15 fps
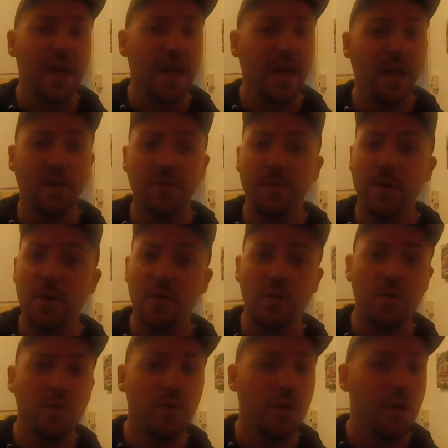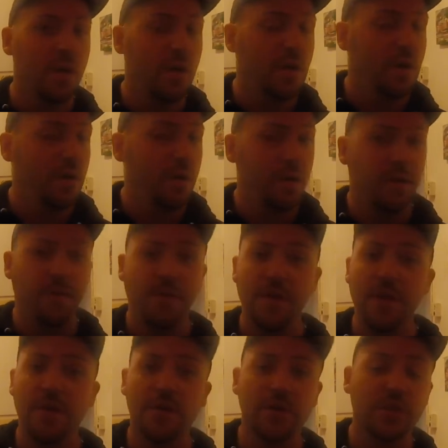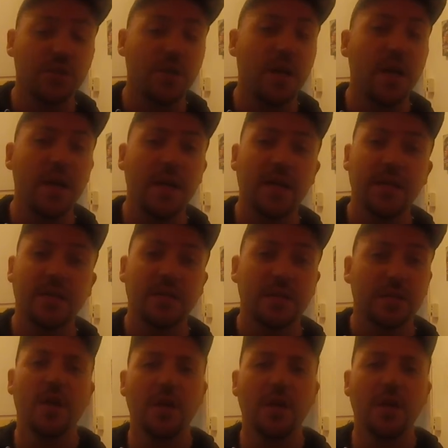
elbow, finger strikes.